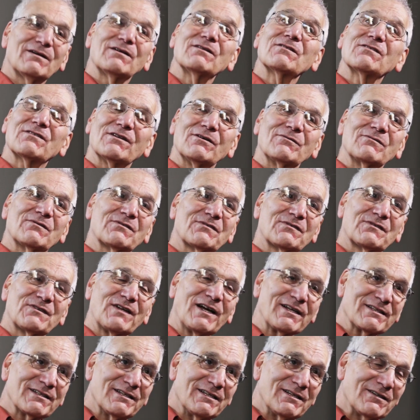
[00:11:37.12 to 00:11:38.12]
so
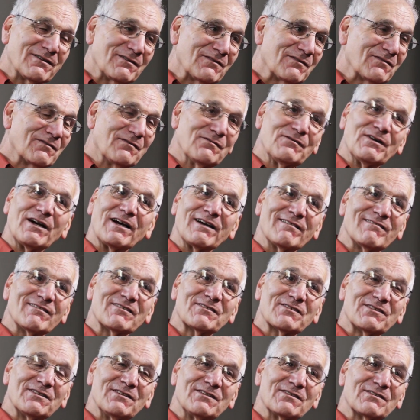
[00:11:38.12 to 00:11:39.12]
studying
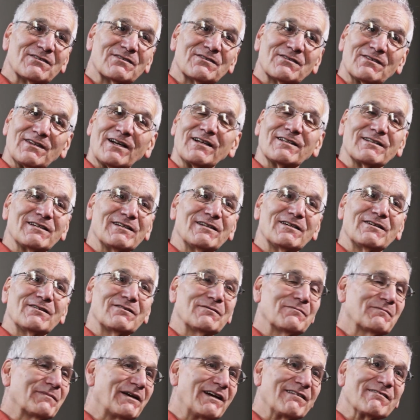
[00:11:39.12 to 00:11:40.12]
viruses,
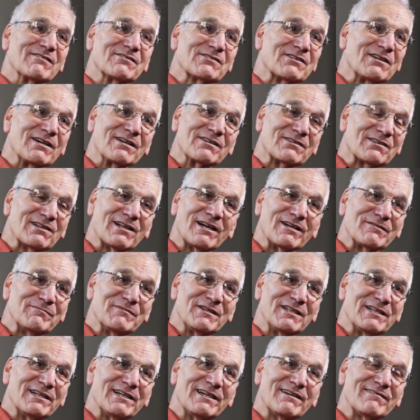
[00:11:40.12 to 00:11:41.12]
studying parasites like
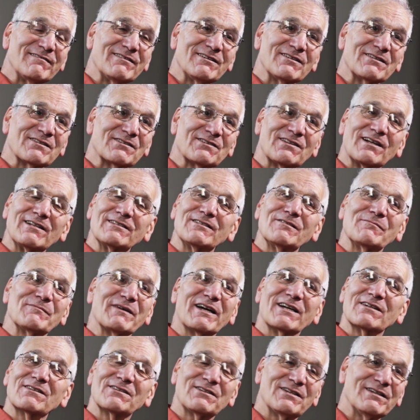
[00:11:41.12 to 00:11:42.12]
malaria, studying
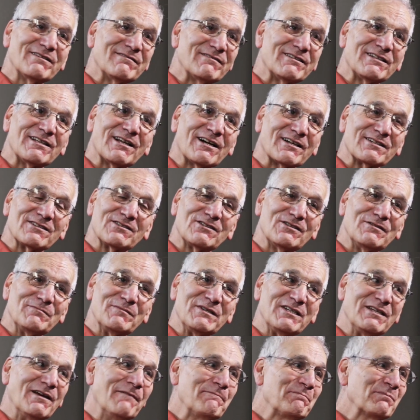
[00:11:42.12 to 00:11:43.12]
bacteria like
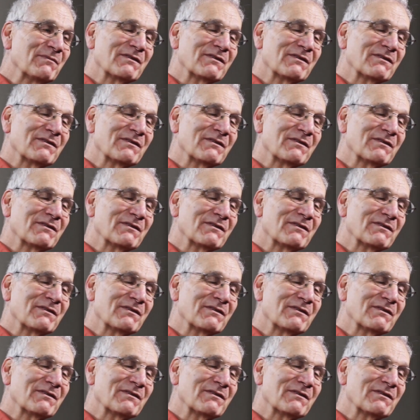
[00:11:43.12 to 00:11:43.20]
TB,